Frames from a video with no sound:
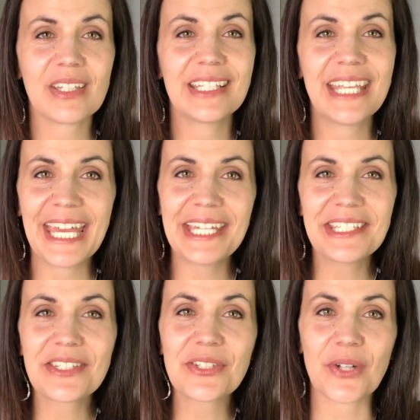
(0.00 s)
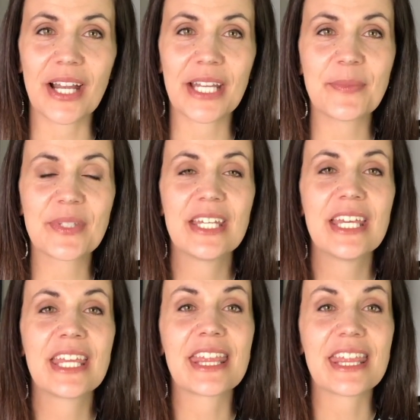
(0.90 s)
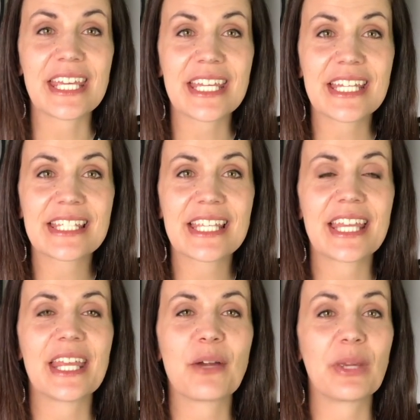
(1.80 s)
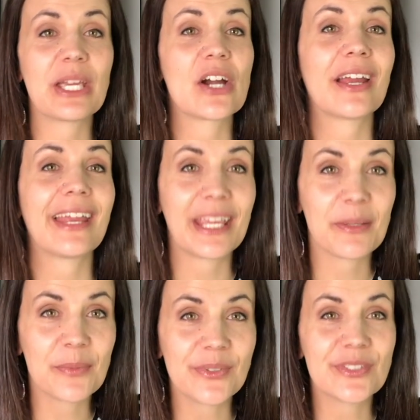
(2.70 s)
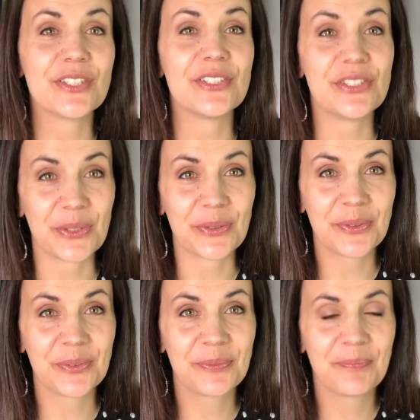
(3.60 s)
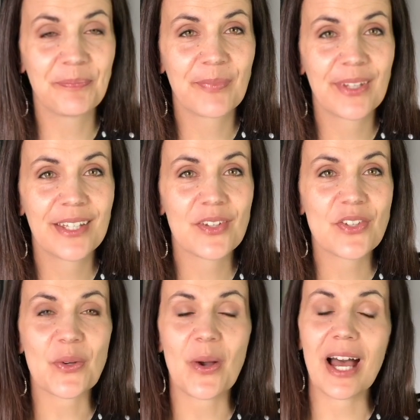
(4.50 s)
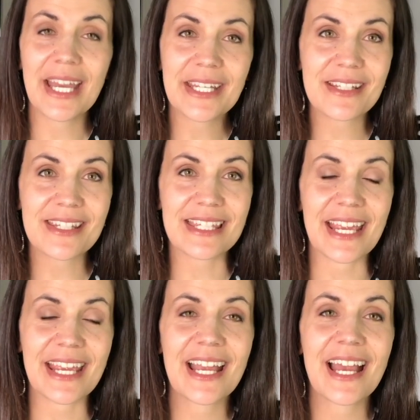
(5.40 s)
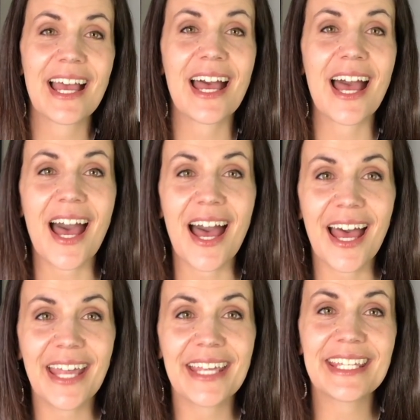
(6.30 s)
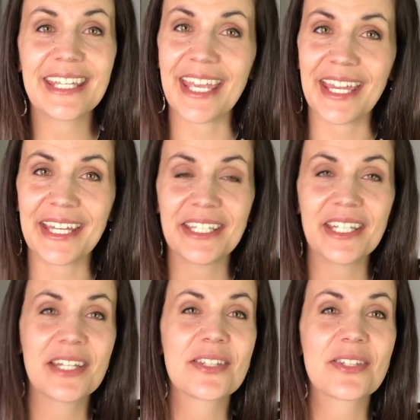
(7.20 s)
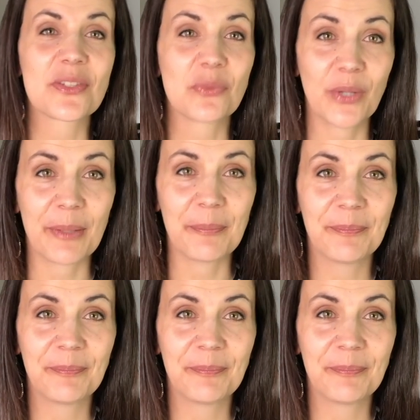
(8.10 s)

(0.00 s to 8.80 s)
Can describes things that we are able to do. So I could say, I can swim.